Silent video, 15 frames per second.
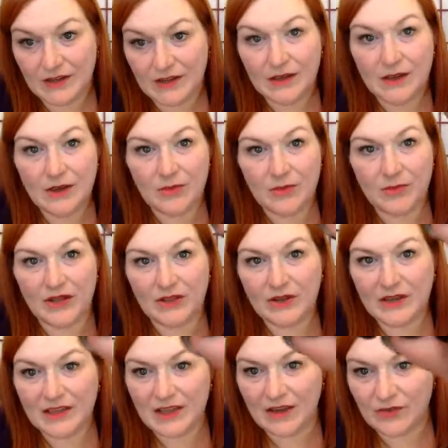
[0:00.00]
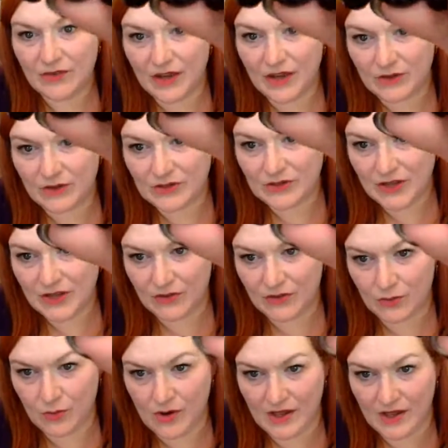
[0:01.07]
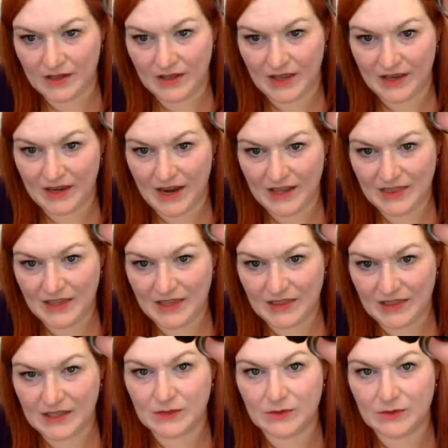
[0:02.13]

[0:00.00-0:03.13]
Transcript: But look at every other, other one. Like, I think these